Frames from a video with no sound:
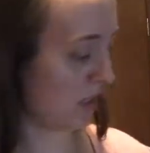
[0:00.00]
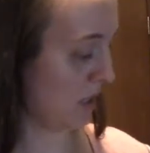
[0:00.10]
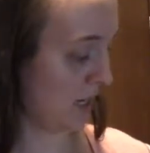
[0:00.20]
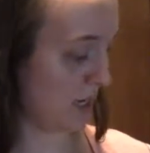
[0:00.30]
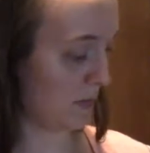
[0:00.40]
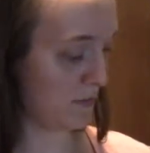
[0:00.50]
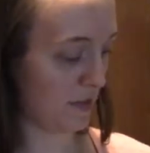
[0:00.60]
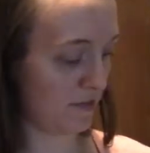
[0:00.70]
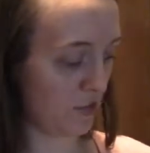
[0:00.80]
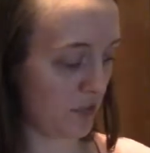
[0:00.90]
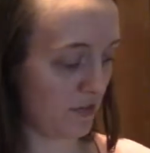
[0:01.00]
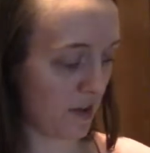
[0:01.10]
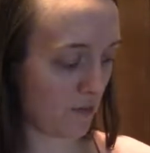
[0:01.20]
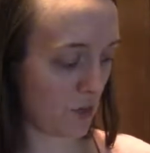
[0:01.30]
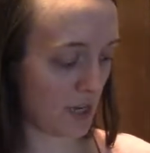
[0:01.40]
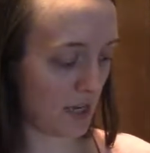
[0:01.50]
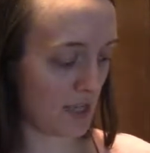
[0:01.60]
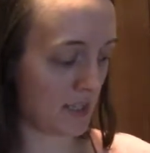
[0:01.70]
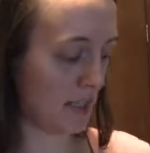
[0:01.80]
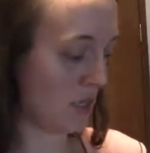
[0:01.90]
The 45 watt
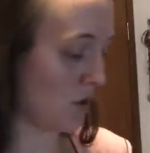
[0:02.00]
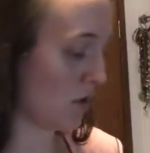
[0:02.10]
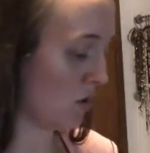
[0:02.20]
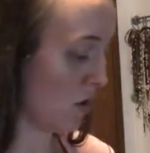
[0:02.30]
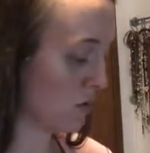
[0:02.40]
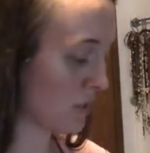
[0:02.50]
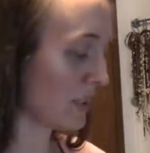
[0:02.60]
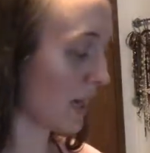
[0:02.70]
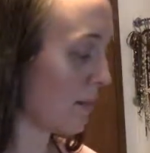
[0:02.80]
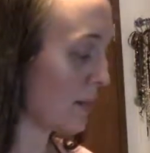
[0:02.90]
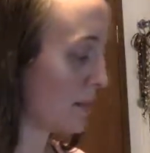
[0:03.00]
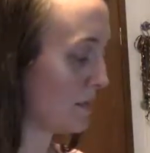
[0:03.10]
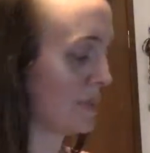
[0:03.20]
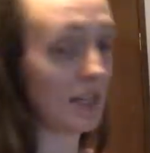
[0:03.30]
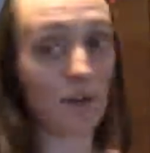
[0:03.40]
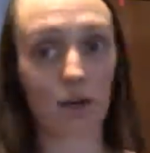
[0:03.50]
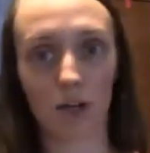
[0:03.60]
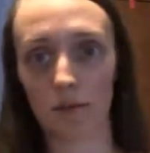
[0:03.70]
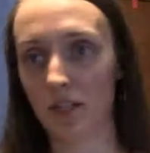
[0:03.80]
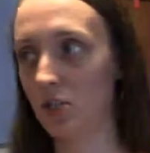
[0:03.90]
is the only light bulb that they
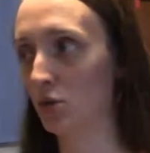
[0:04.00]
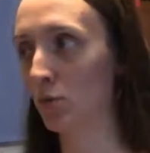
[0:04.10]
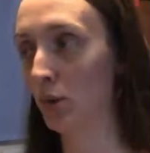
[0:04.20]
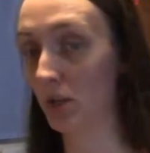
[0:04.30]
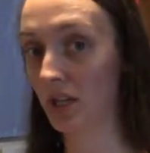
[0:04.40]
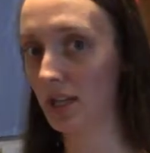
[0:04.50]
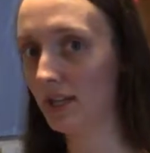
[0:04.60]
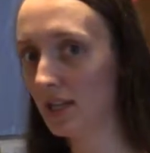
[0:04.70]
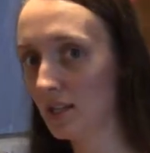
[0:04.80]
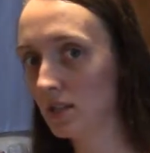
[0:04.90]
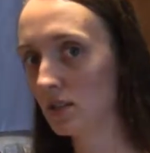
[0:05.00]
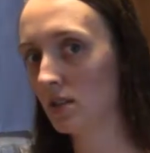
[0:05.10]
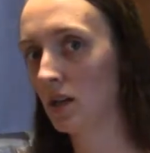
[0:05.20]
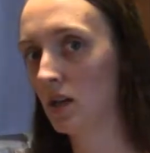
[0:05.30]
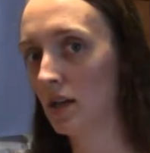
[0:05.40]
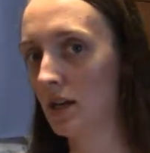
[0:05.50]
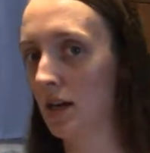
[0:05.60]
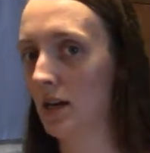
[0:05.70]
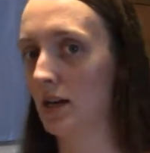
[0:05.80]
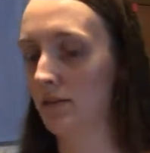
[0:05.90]
recommend to put in these,
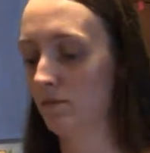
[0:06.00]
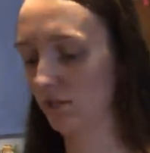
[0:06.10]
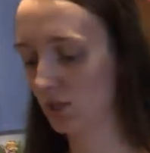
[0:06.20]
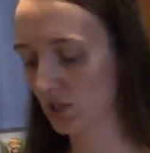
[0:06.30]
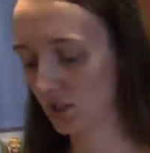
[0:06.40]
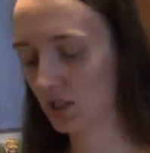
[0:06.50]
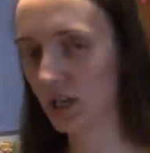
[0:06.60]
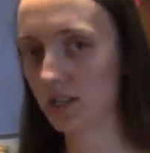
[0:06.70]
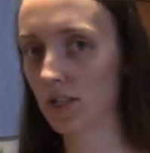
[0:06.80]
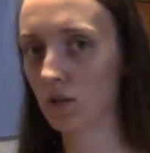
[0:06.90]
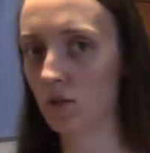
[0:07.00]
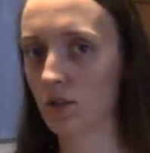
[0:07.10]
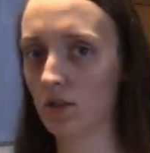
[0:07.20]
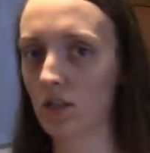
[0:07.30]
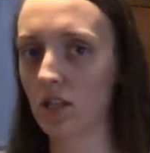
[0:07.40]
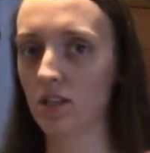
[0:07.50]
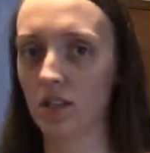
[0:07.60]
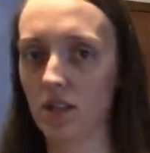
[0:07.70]
just because they don't want anything to